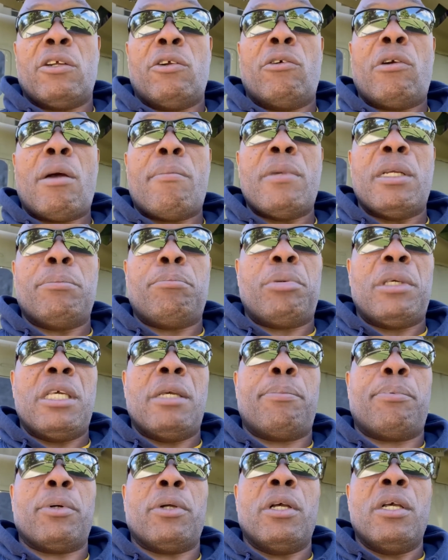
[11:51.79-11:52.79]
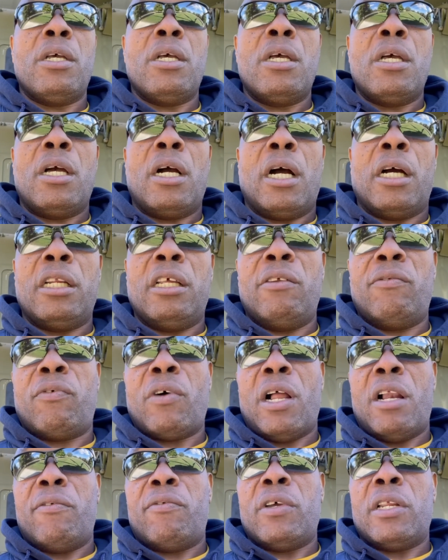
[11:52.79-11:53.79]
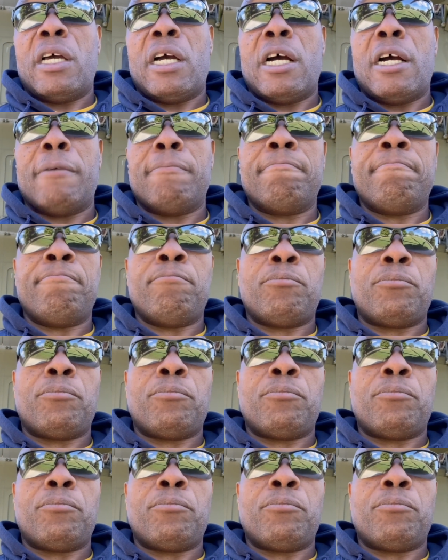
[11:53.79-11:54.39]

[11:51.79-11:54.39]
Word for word: robbing people and involved in um,